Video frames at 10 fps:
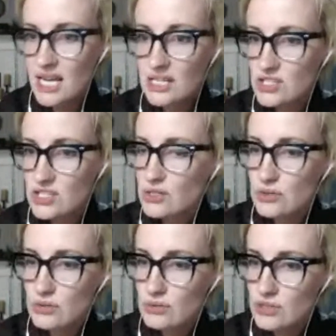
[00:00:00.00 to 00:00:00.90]

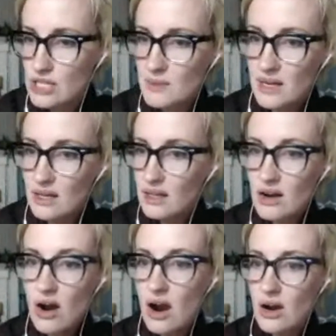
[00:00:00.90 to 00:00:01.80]
who Jamie and Claire
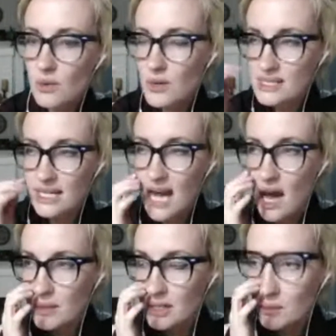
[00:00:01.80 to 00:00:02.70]
are, or what's going to
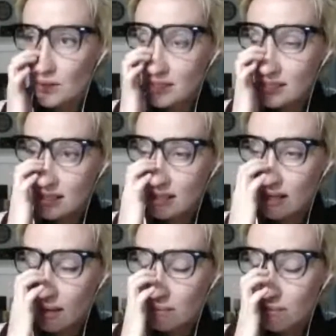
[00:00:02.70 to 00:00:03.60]
happen in the books.
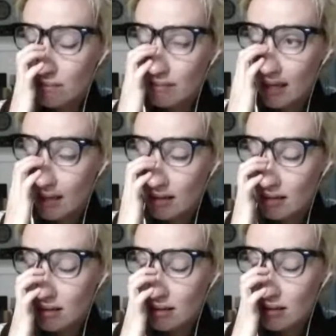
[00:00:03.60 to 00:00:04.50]

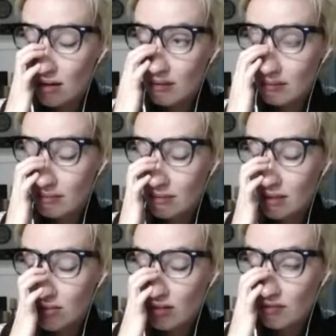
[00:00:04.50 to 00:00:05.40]
And, you know, if you don't